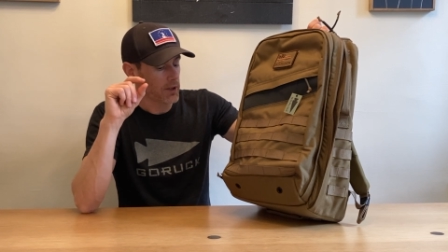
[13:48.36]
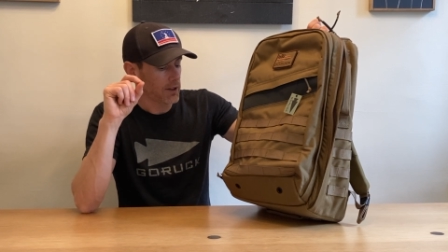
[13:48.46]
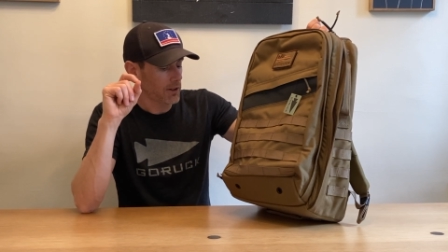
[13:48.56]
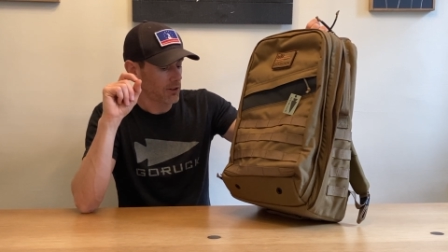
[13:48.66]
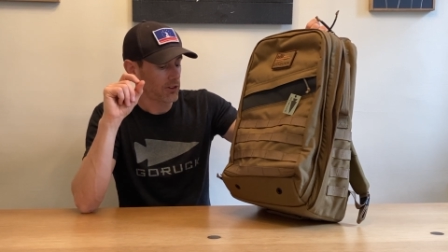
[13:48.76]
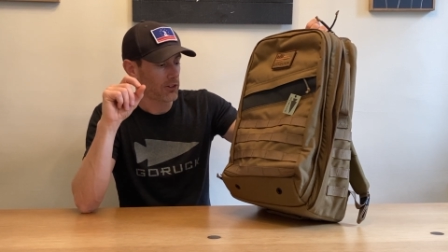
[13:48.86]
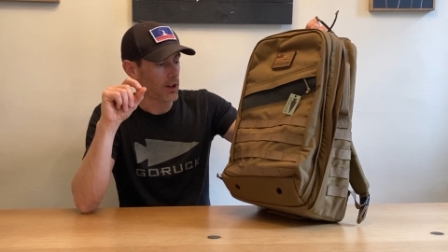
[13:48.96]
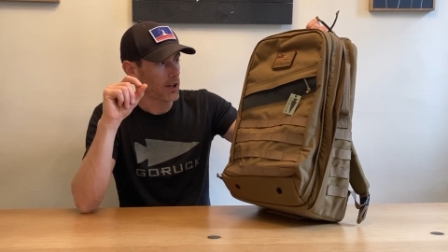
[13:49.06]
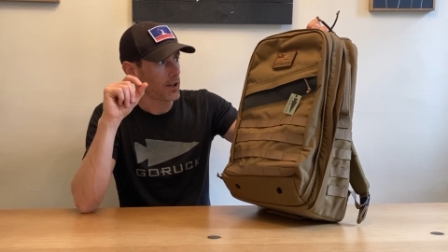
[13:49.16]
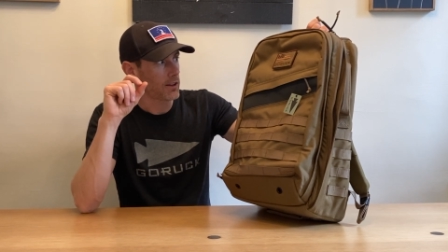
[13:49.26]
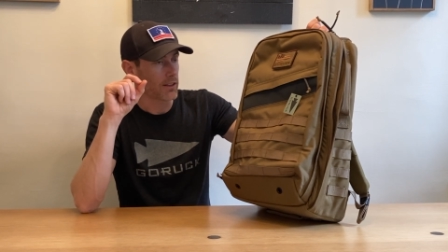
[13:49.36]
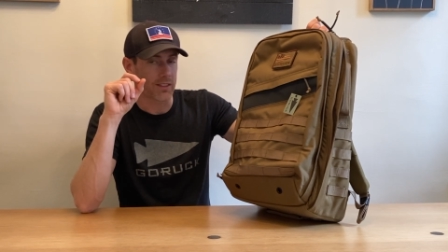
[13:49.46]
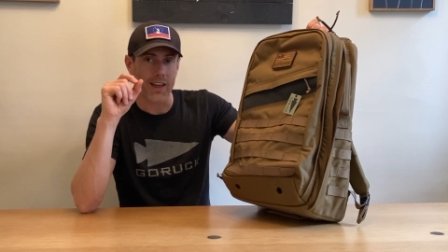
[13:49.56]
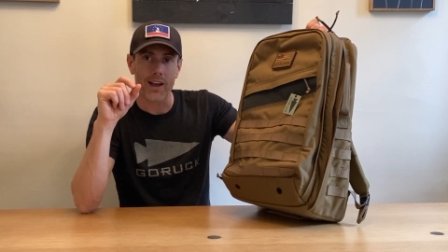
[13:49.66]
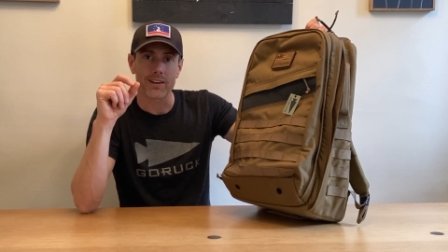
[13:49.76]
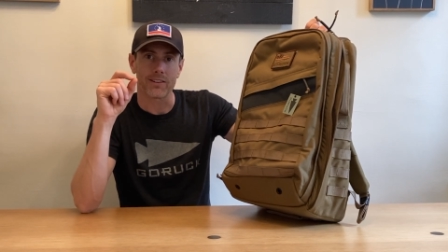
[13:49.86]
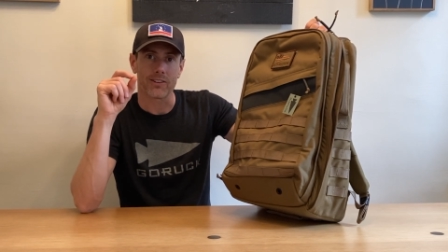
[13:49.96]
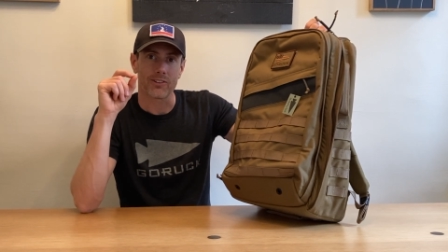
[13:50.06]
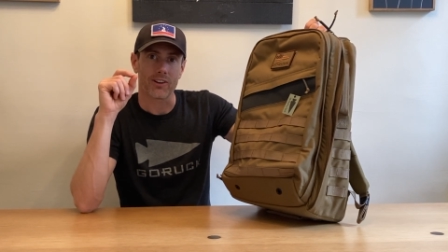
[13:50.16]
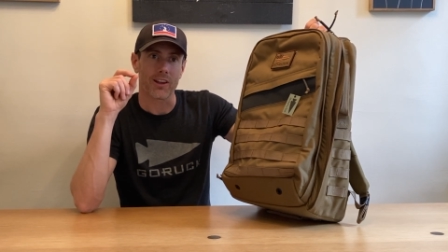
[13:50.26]
gonna say that that
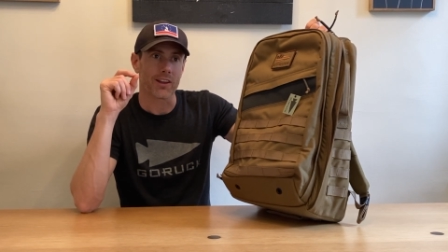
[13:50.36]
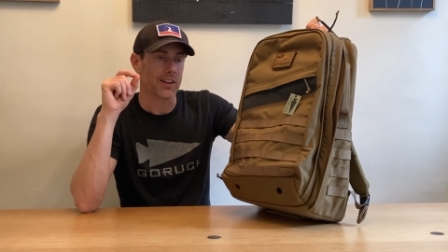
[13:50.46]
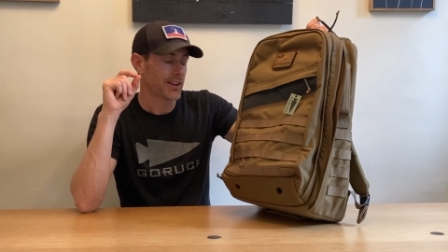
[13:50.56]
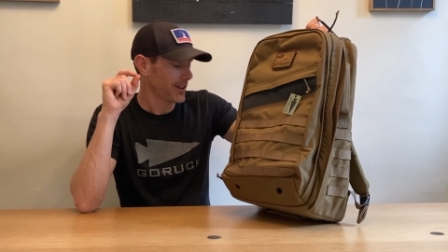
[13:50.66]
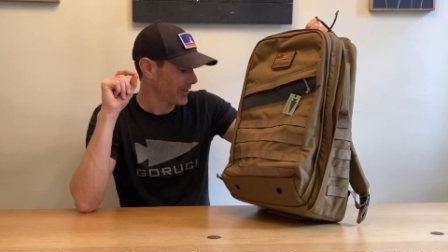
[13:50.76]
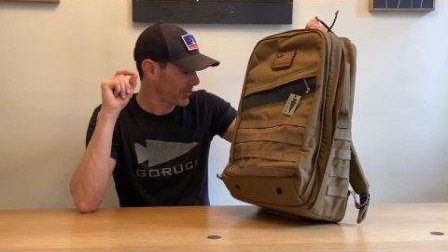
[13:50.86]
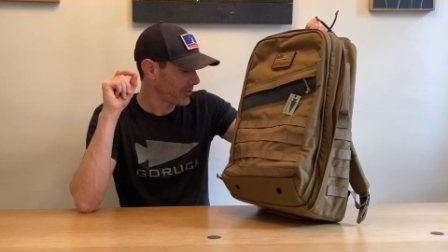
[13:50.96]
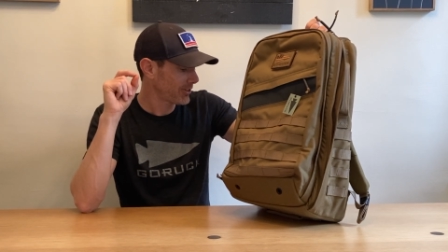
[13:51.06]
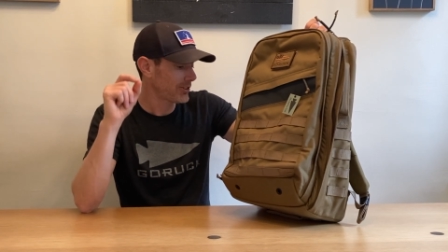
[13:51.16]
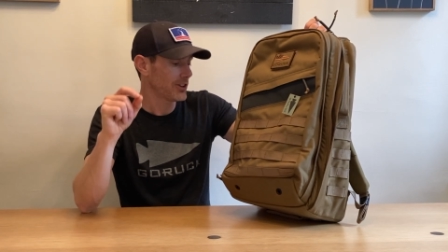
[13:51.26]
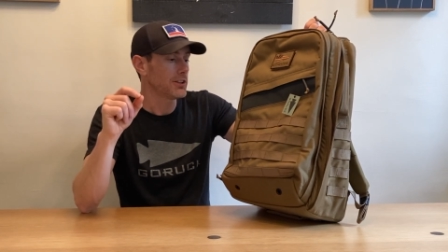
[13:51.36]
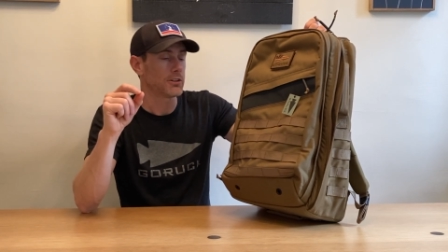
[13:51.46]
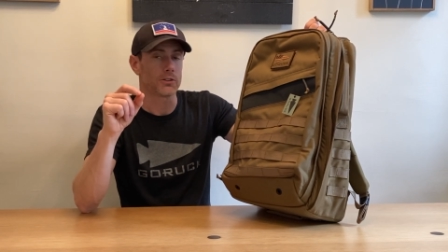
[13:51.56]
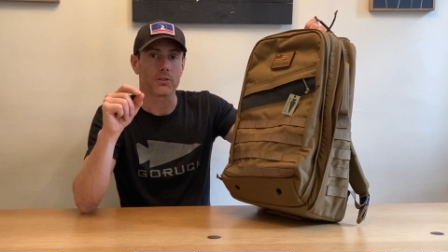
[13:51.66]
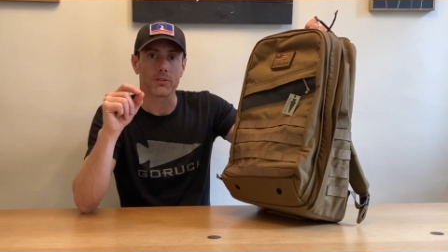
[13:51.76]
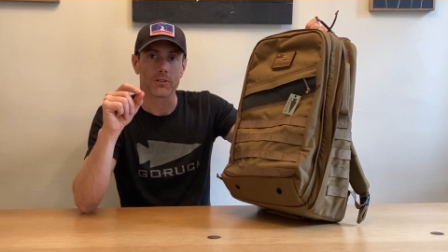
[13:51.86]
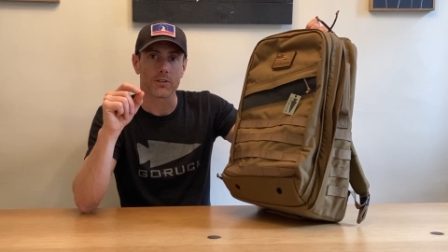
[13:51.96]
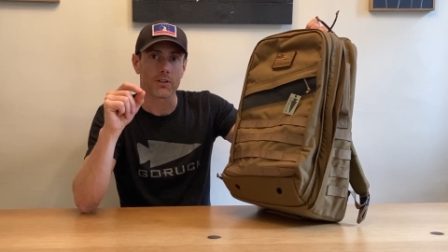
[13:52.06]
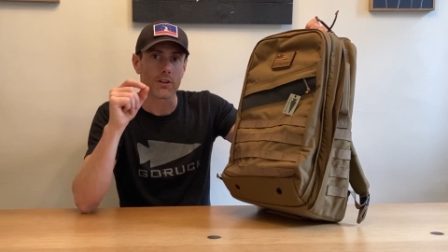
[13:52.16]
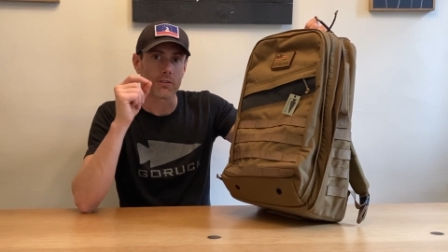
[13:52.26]
is a steal
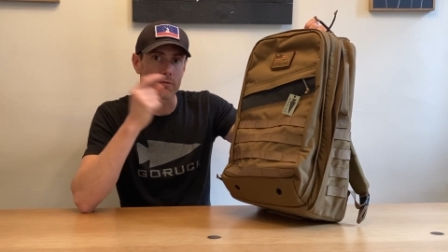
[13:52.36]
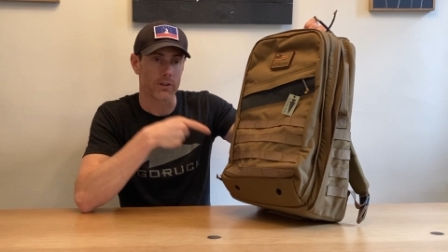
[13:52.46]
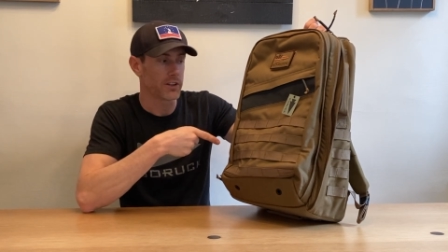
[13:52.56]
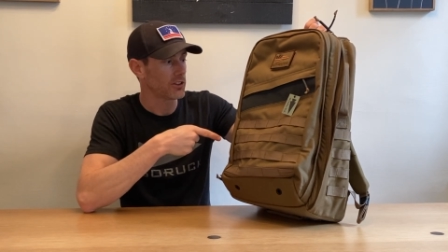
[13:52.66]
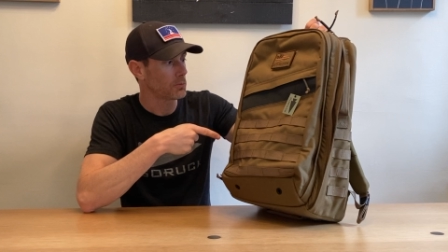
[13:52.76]
for these